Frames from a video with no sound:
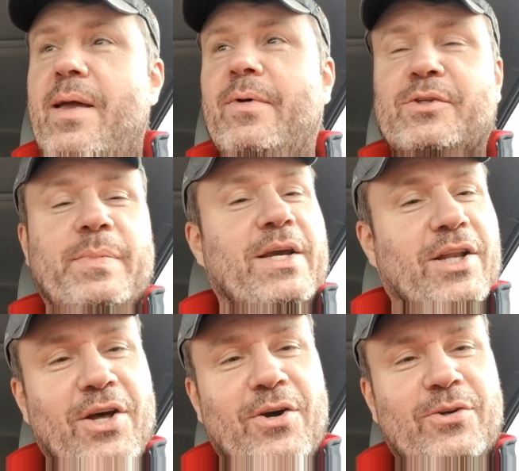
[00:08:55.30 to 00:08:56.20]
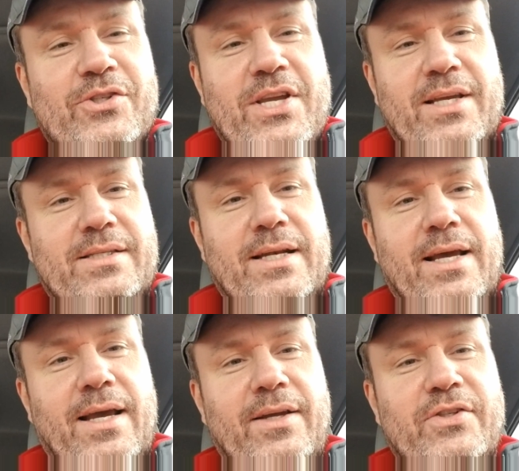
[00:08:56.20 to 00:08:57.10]
must be closed
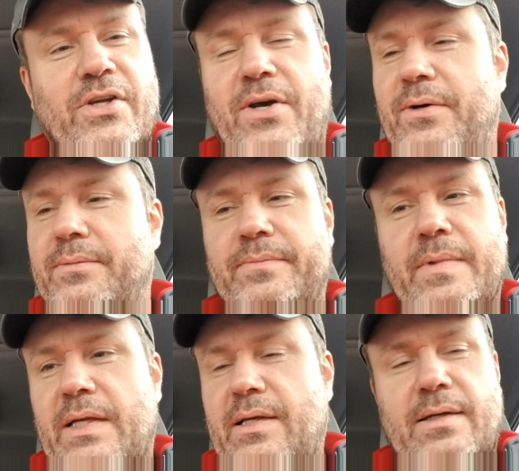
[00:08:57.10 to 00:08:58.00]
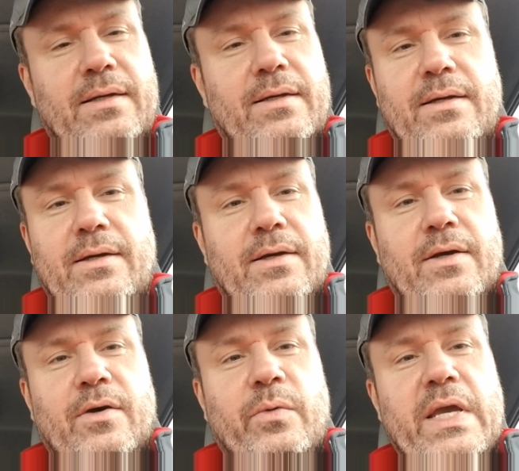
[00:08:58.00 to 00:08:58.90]
today, so
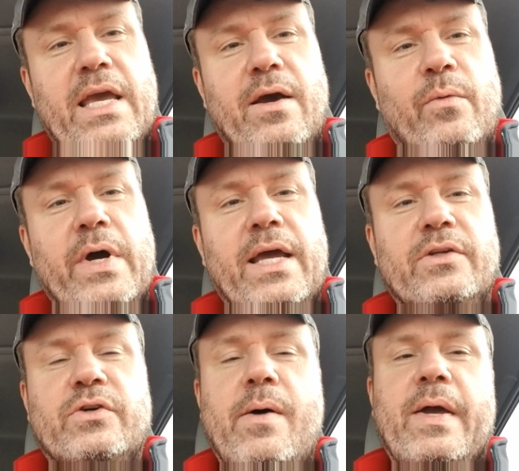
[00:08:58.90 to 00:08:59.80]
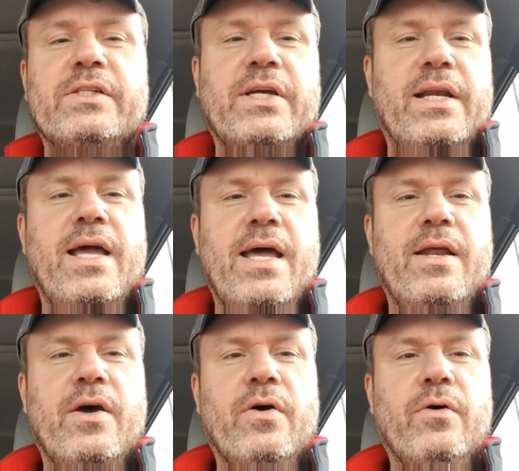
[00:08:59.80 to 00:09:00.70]
we can't win. So I'm actually going to head
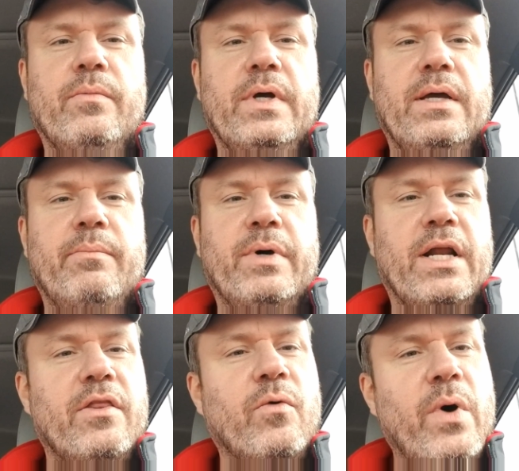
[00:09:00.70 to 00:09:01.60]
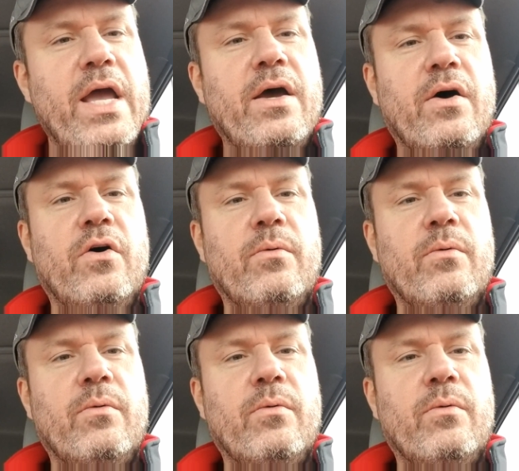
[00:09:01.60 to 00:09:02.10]
home. But on the way home,